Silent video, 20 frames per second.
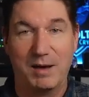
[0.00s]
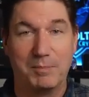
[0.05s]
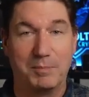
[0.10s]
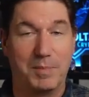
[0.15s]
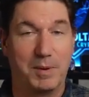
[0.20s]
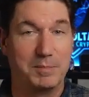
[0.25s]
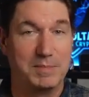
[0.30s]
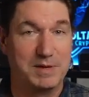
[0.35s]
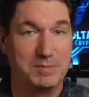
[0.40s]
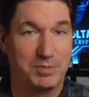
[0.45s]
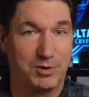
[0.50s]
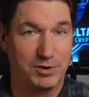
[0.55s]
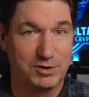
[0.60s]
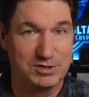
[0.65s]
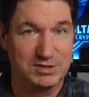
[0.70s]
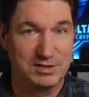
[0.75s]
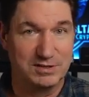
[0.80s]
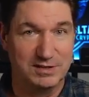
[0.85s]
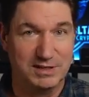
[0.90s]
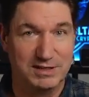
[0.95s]
But me
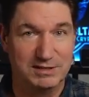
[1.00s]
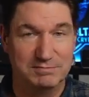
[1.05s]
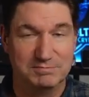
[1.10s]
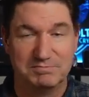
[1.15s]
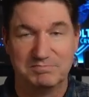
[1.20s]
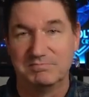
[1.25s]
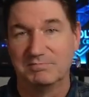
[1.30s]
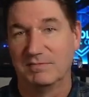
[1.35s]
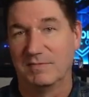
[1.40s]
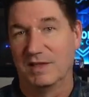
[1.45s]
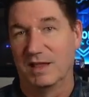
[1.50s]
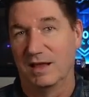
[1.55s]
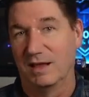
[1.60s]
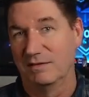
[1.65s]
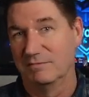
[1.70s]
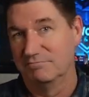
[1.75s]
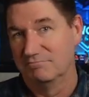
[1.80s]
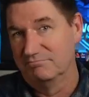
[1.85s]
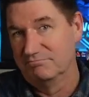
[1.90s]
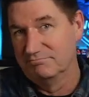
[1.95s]
personally,
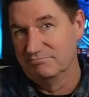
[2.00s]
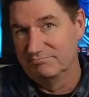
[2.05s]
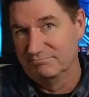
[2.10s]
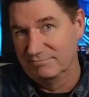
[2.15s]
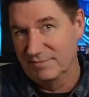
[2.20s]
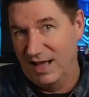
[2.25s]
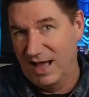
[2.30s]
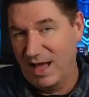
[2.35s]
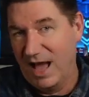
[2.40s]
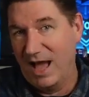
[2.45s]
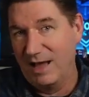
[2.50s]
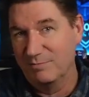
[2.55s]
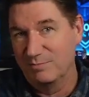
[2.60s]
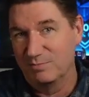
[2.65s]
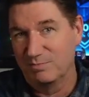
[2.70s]
I